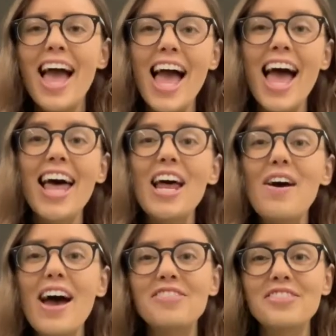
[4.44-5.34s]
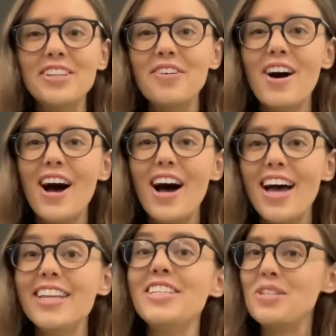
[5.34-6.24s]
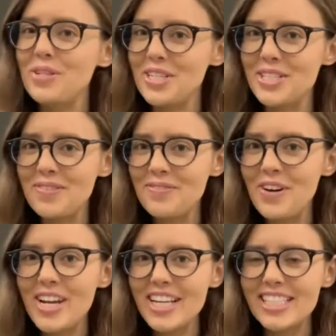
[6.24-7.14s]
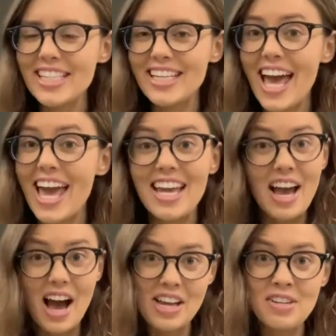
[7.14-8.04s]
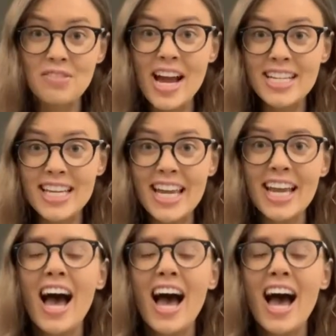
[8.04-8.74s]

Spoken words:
Hello everyone, shall we do some phonics today? Are you ready?